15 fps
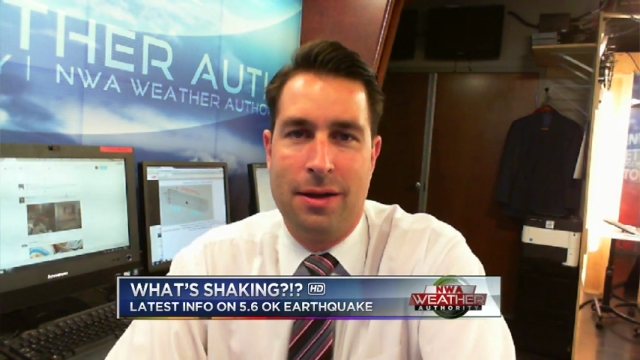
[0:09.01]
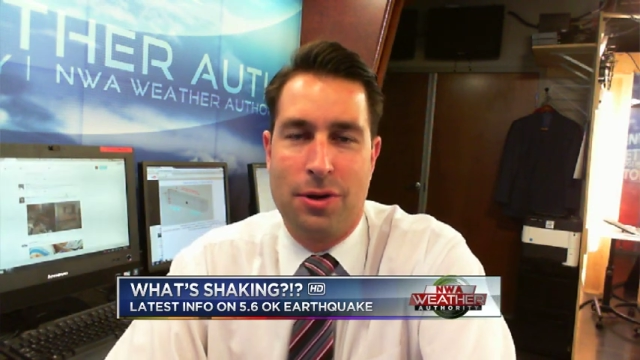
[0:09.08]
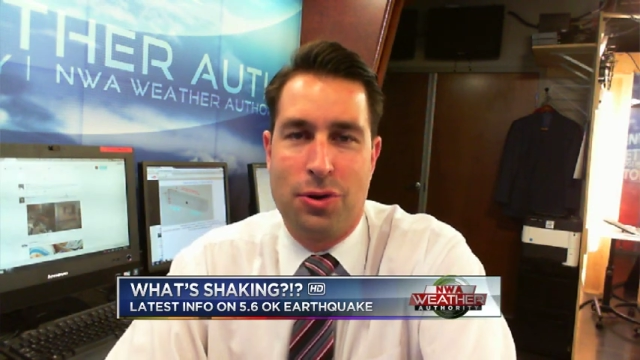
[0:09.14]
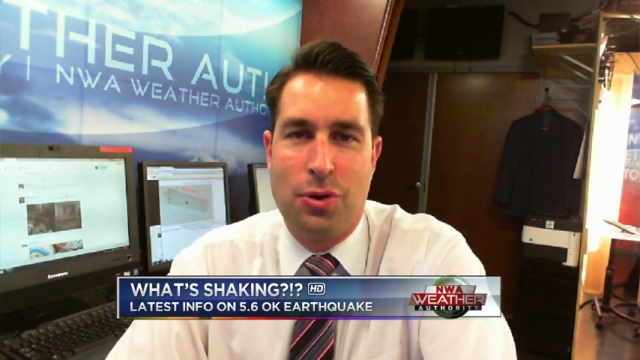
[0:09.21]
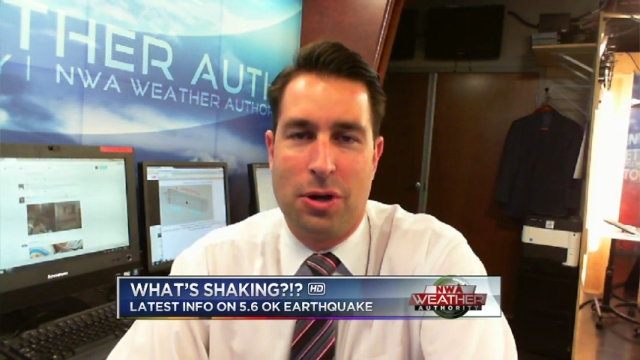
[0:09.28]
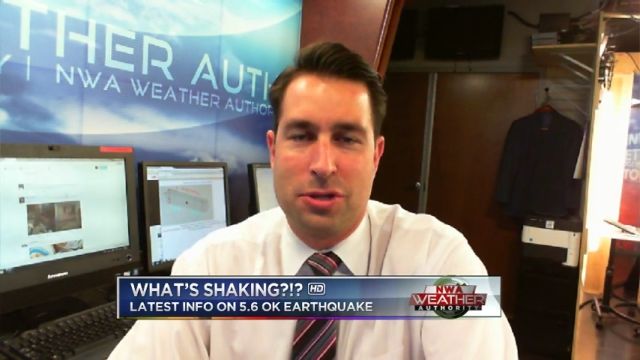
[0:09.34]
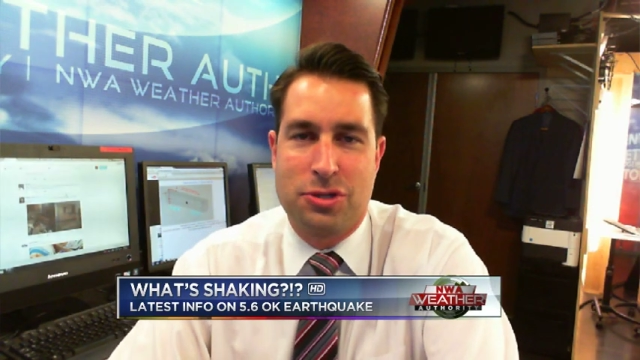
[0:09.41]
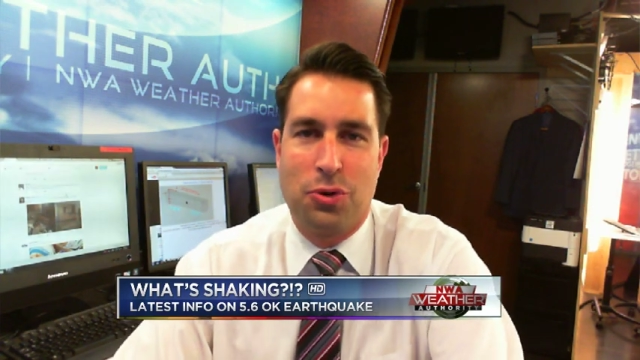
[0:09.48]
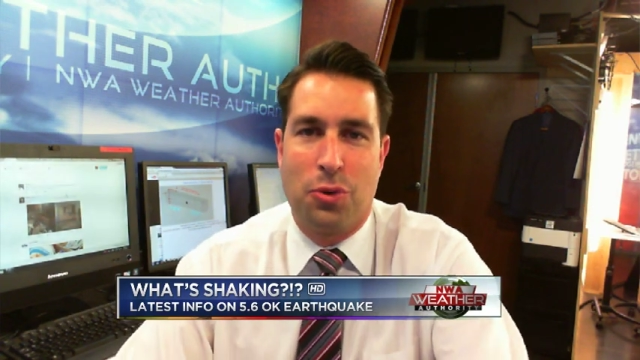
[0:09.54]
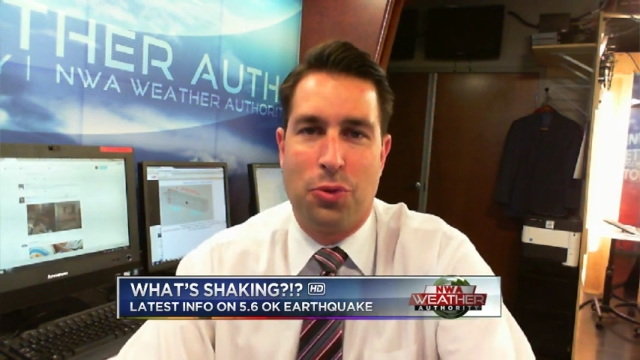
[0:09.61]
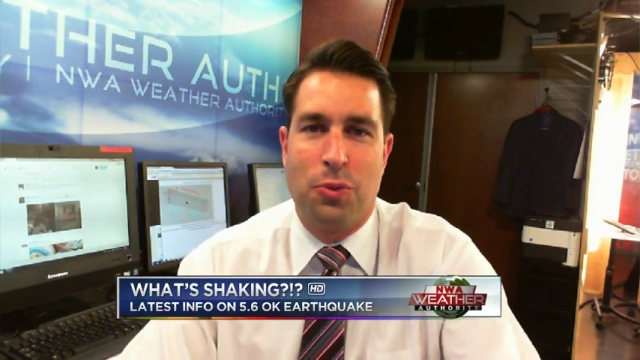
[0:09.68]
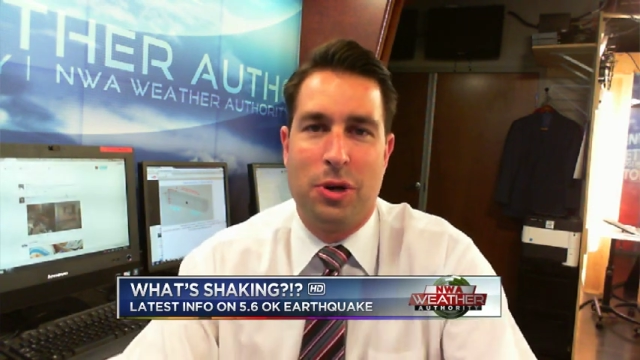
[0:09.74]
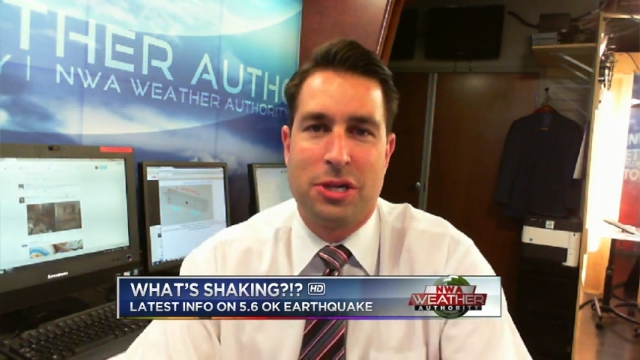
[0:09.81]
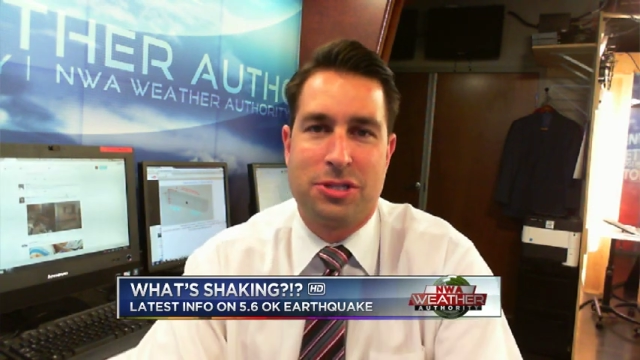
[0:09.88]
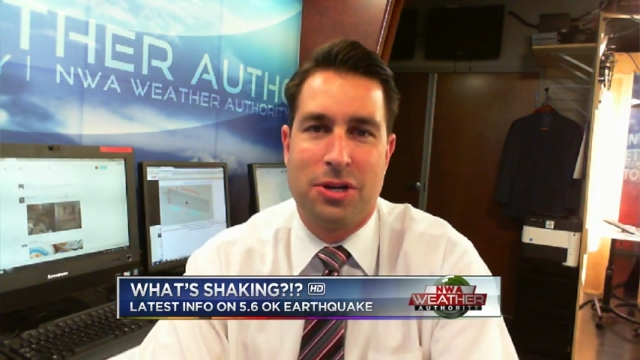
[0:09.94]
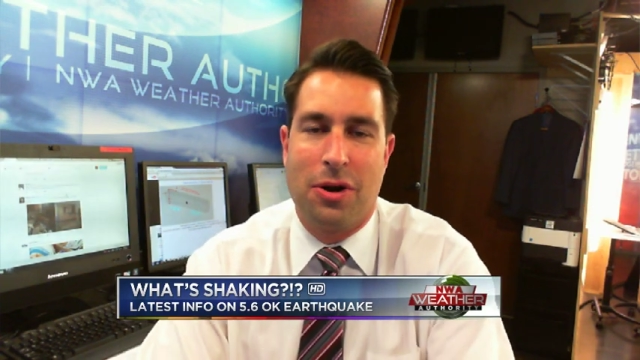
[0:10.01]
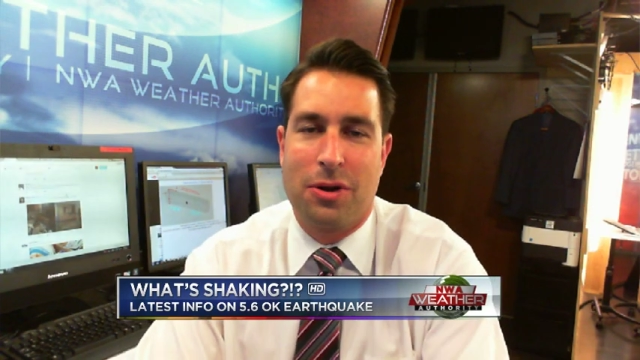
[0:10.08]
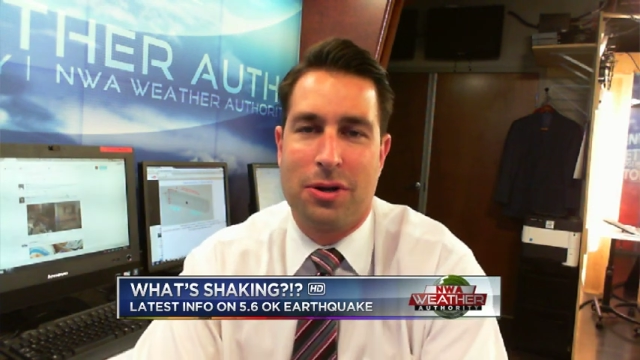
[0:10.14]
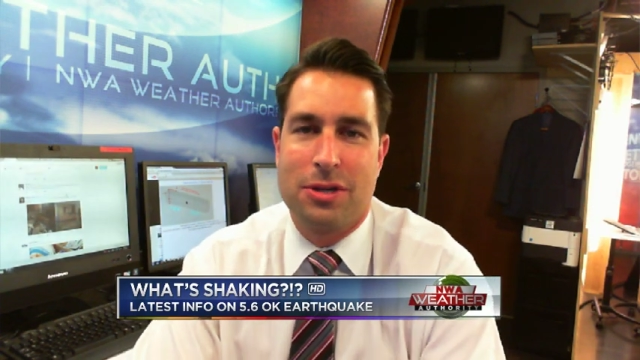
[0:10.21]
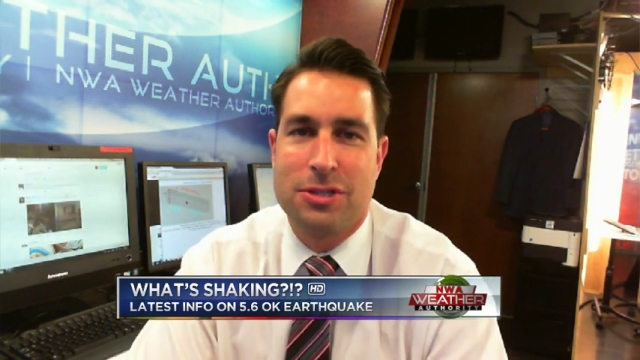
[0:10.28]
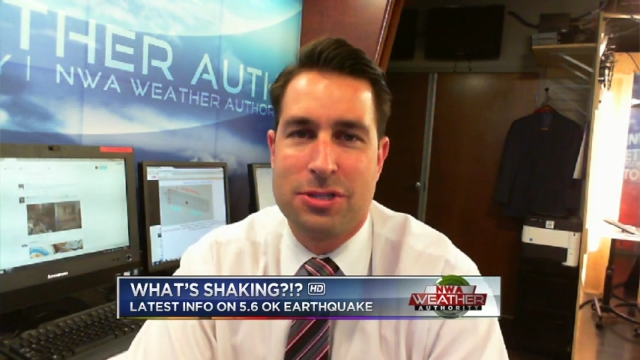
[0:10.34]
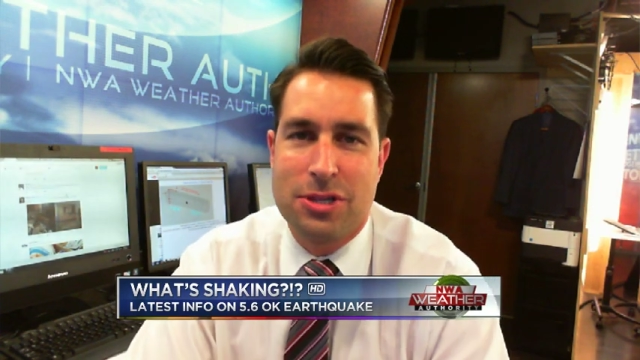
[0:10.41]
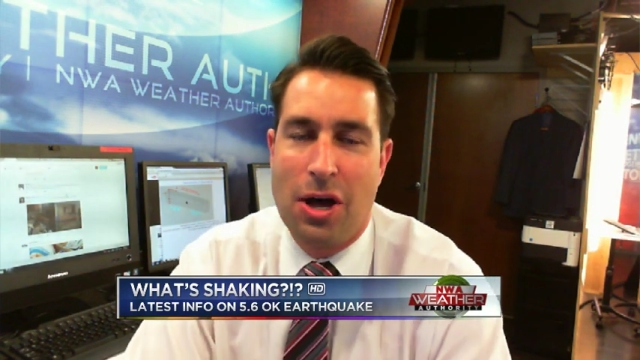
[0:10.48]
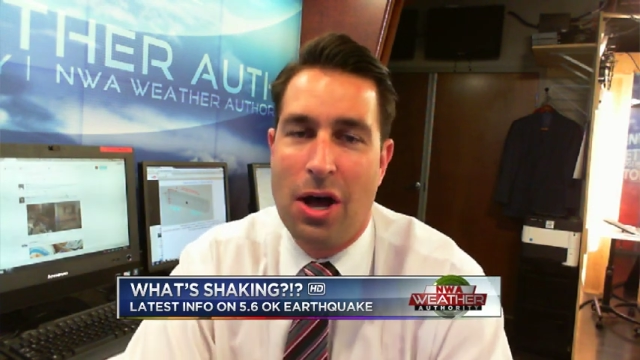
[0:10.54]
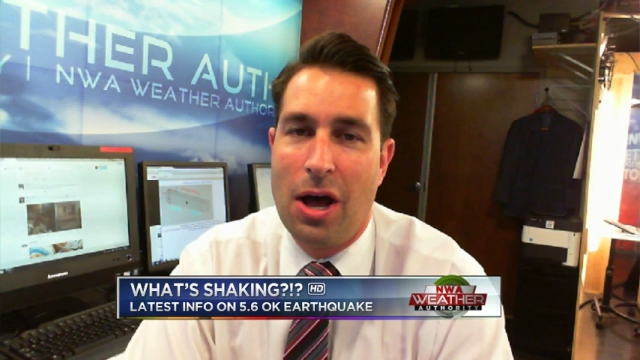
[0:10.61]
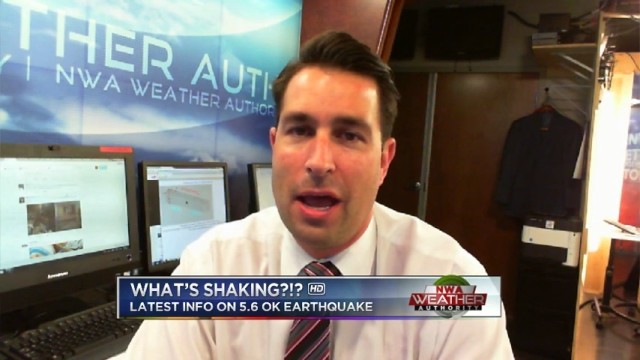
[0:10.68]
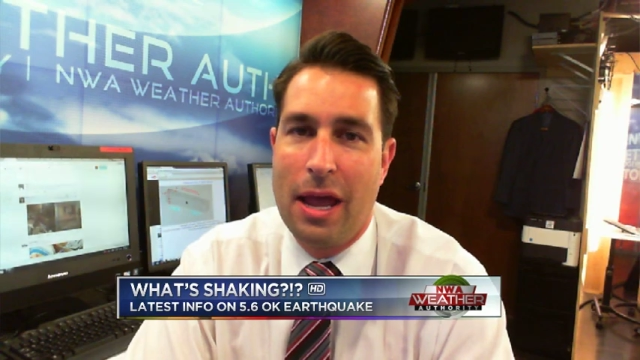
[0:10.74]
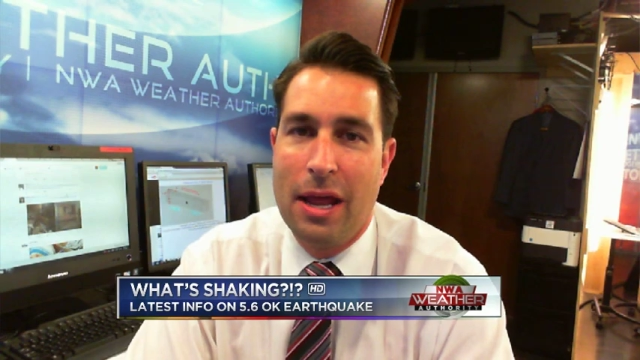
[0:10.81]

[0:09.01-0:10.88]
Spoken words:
across northwest Arkansas